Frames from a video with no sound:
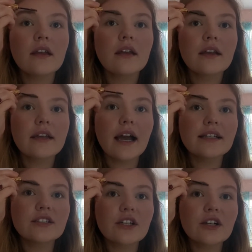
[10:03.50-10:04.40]
yeah, I
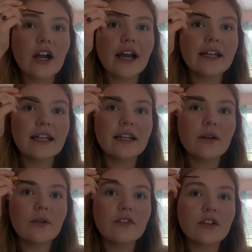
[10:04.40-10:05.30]
started crying, and
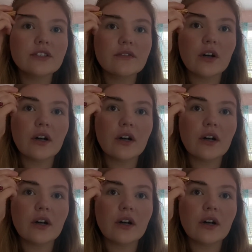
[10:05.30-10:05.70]
first of all,